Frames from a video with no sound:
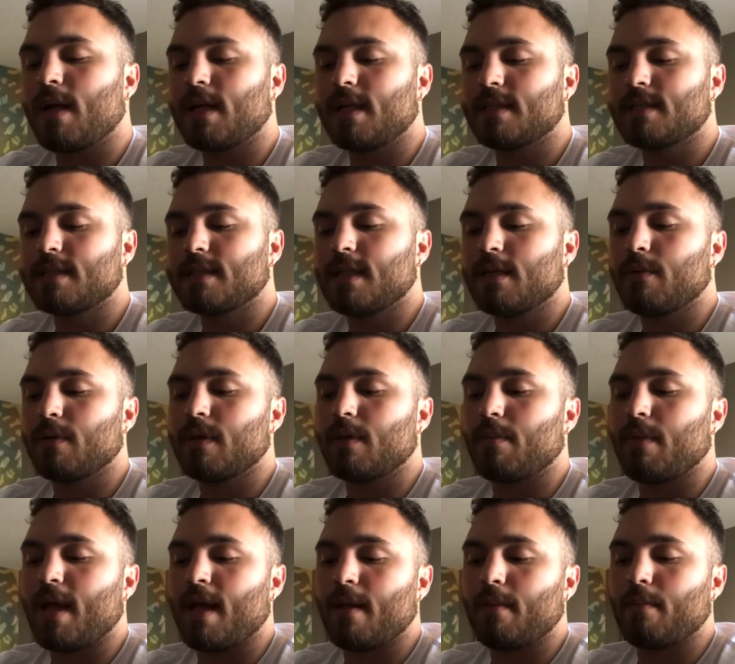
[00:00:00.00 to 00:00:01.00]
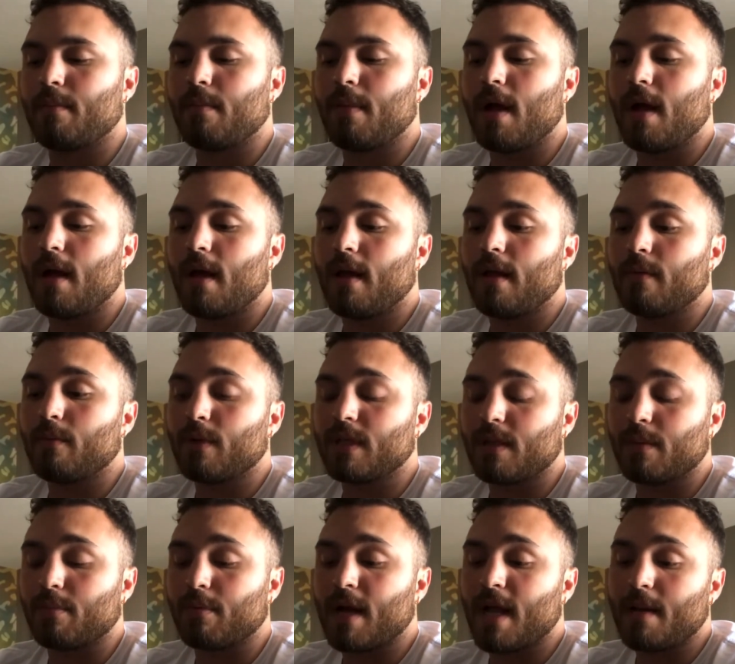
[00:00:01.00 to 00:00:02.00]
to stick with the brand
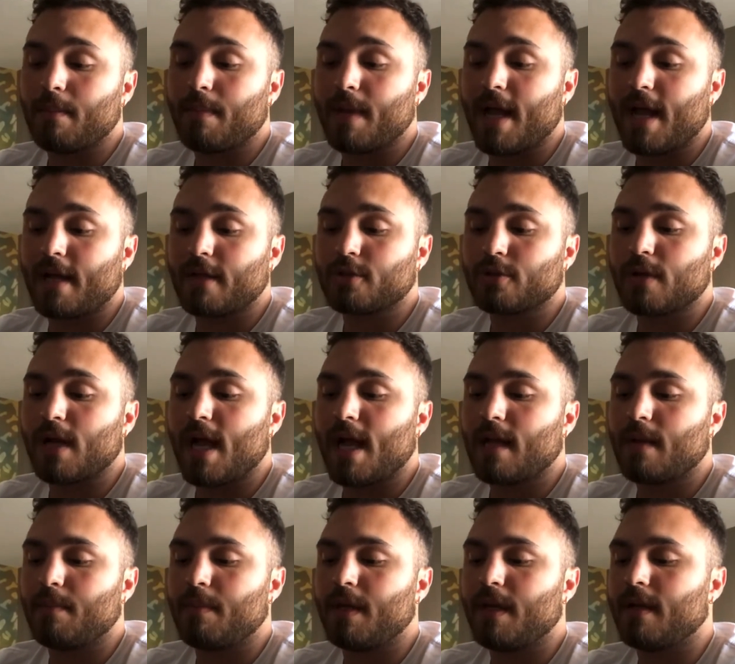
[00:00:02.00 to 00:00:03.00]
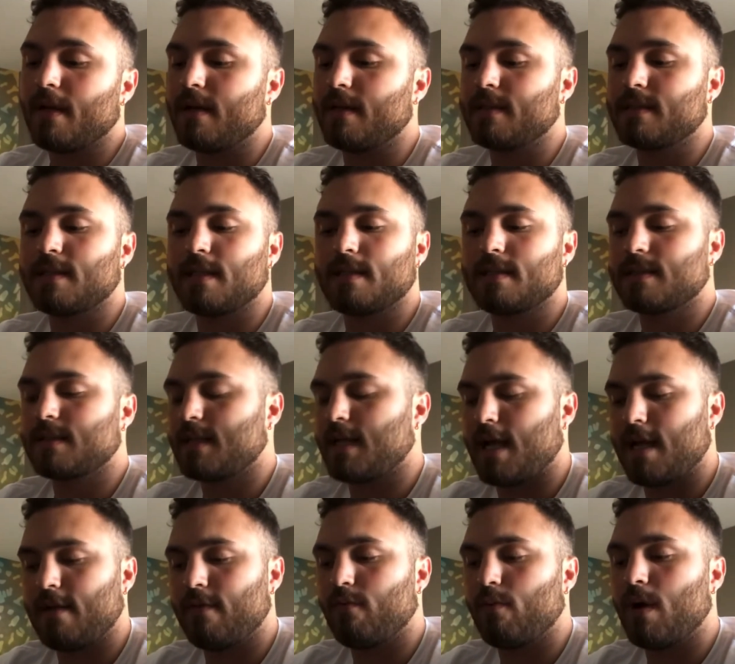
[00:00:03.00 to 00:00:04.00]
BACtrack because it's
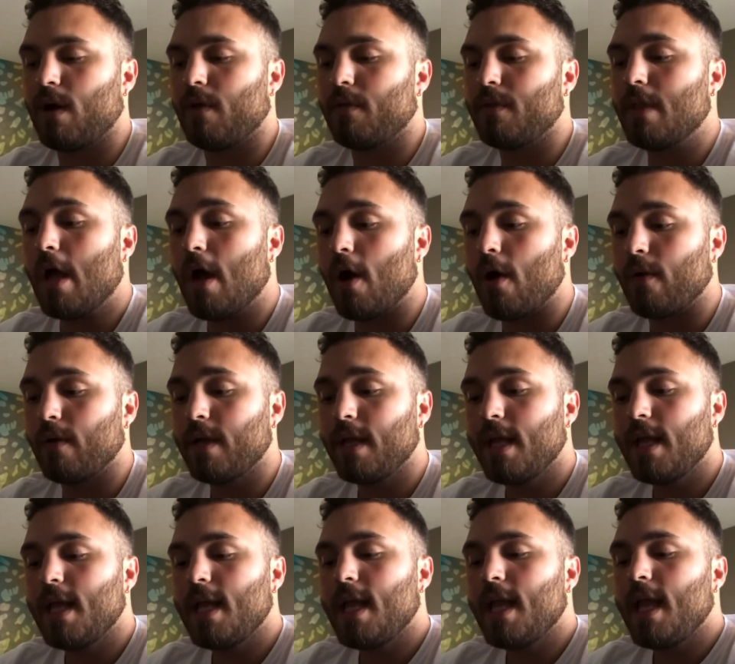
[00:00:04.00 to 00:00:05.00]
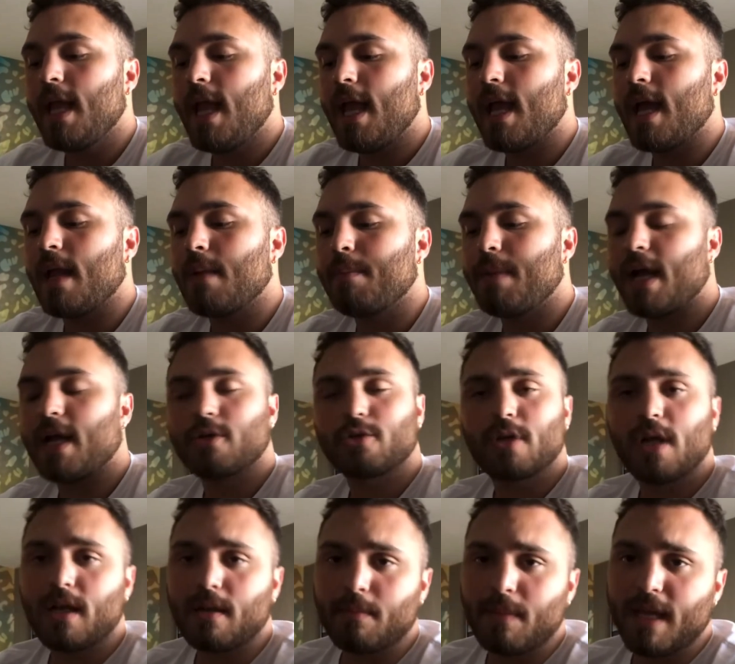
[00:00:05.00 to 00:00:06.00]
kind of well known. And
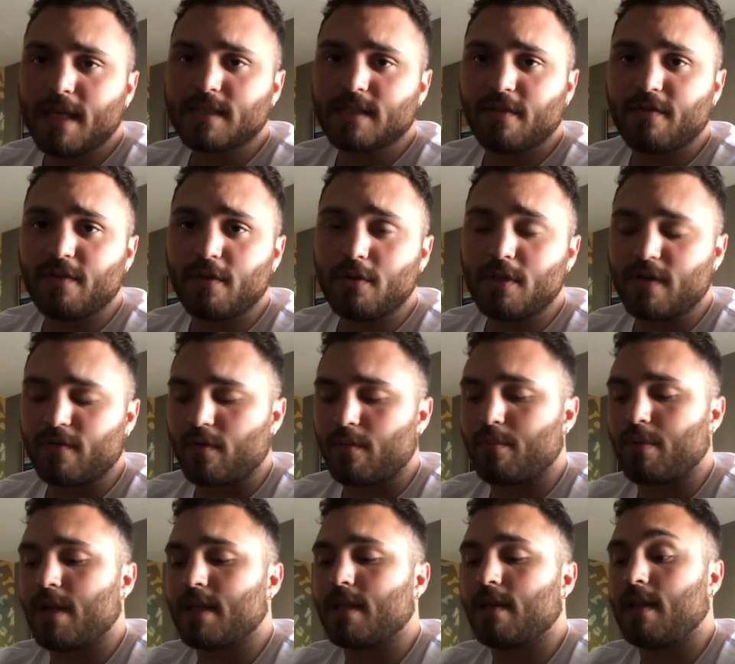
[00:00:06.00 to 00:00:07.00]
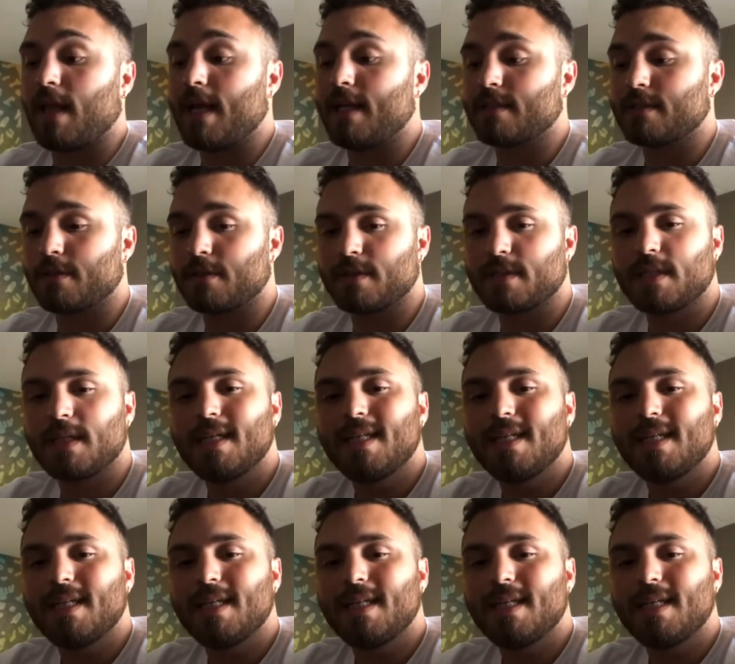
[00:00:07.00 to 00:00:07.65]
BACtrack makes a few different breathalyzers.